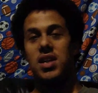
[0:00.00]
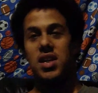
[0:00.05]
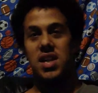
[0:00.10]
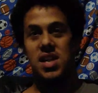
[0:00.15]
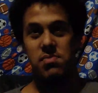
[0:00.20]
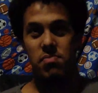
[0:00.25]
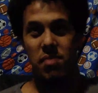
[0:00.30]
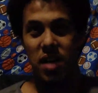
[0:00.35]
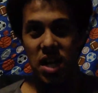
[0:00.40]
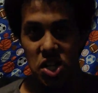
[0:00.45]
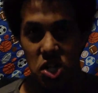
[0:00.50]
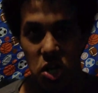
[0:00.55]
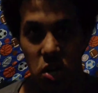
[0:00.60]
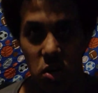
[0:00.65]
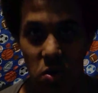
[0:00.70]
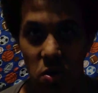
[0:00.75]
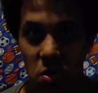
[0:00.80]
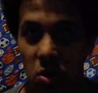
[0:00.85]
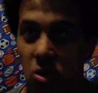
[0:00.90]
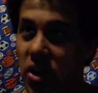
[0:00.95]
Because Major
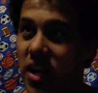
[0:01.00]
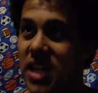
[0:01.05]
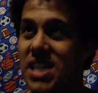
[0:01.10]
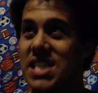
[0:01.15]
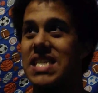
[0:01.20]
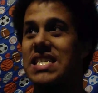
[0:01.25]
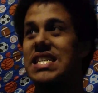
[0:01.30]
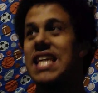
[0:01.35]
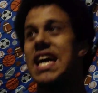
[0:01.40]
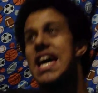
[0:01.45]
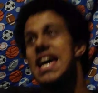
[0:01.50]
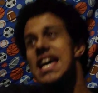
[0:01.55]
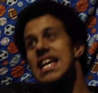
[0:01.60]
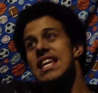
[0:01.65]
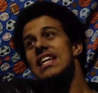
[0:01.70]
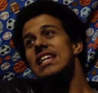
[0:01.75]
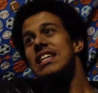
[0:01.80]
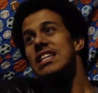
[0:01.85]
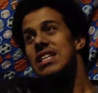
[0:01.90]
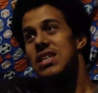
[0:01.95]
Glory
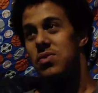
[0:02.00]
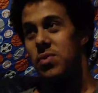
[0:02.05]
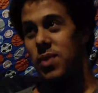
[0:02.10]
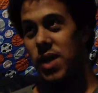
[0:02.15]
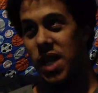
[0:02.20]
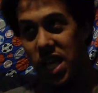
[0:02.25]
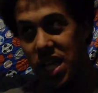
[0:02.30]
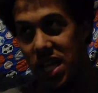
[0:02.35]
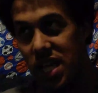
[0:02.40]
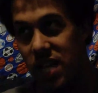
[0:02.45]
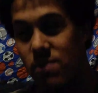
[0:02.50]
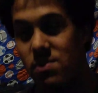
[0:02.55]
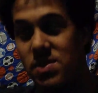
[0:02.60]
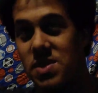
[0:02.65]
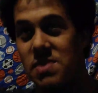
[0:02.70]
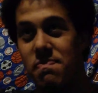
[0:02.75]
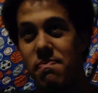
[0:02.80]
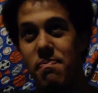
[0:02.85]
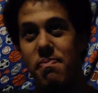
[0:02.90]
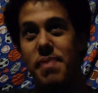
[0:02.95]
said when he
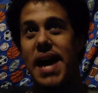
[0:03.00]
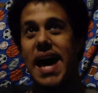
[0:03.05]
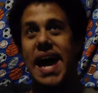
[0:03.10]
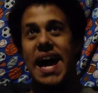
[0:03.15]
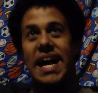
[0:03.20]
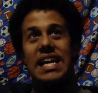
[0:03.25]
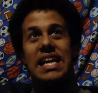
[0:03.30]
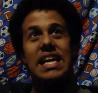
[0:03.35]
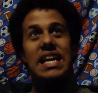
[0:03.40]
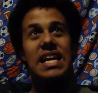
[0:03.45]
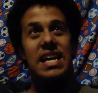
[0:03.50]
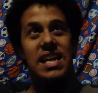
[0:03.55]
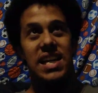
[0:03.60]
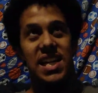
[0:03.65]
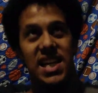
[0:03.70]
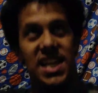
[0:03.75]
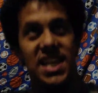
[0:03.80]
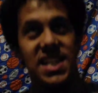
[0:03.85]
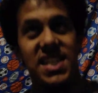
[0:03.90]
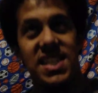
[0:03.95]
comes back,
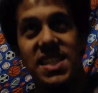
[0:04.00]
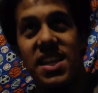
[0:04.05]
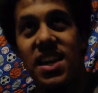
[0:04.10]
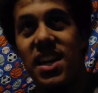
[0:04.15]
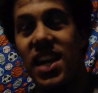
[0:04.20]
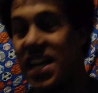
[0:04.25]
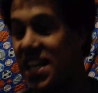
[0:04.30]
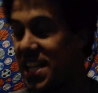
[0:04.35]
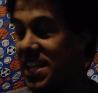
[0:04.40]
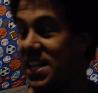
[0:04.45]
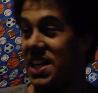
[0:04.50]
he's gonna